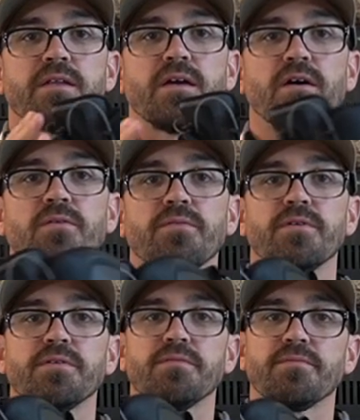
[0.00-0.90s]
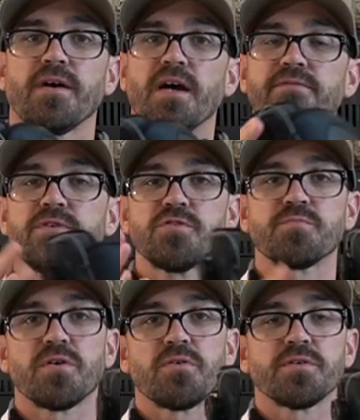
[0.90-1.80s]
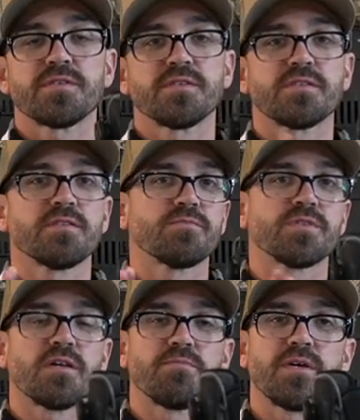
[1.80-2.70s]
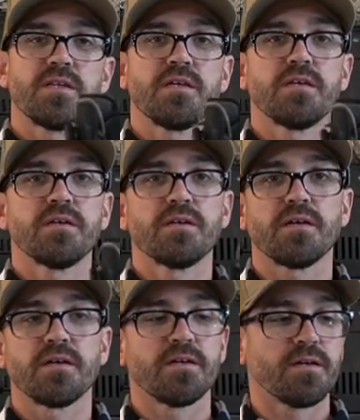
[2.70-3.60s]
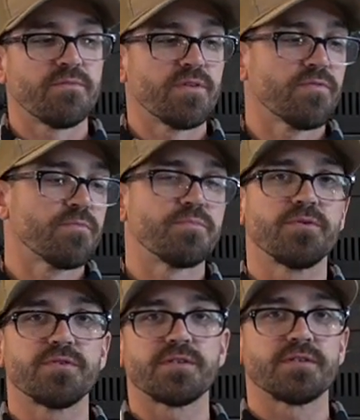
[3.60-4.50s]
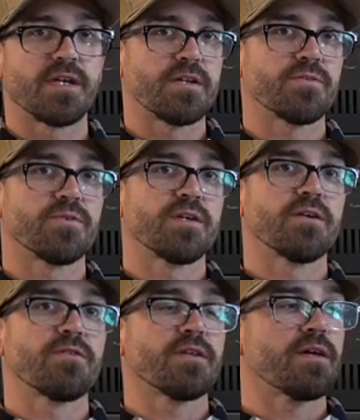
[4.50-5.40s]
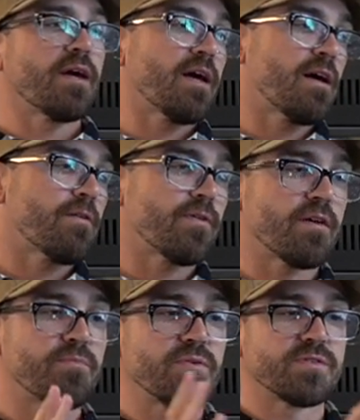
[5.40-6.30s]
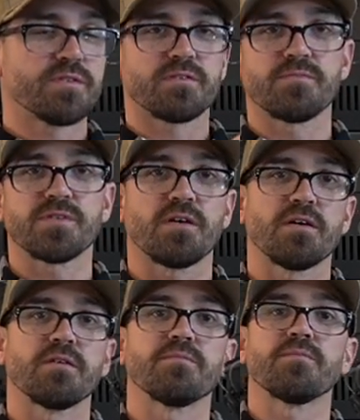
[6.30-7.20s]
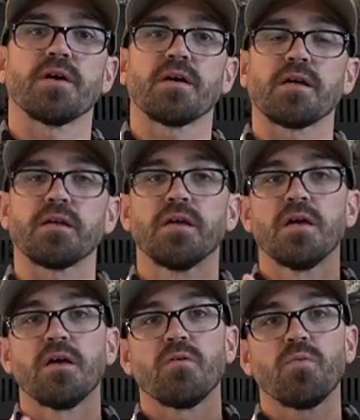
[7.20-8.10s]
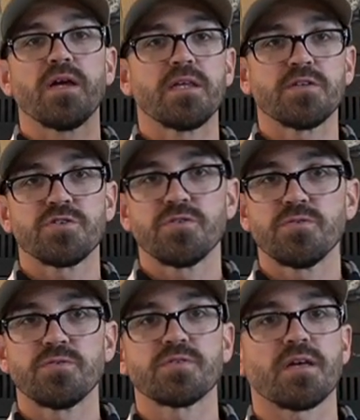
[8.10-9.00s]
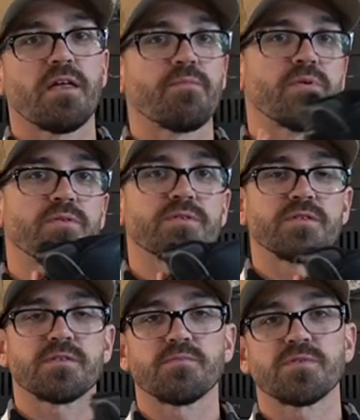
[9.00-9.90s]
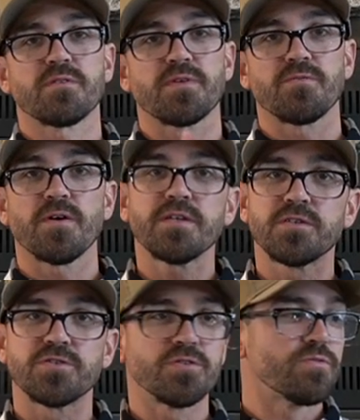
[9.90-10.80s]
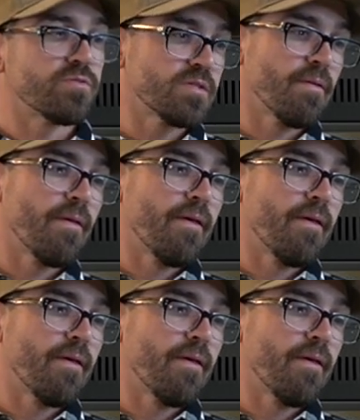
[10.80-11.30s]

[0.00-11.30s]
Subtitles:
Now, I've used BOA systems on many of different boots and technical gear that I have. I have BOA systems on my wading shoes. I have BOA systems on my running shoes.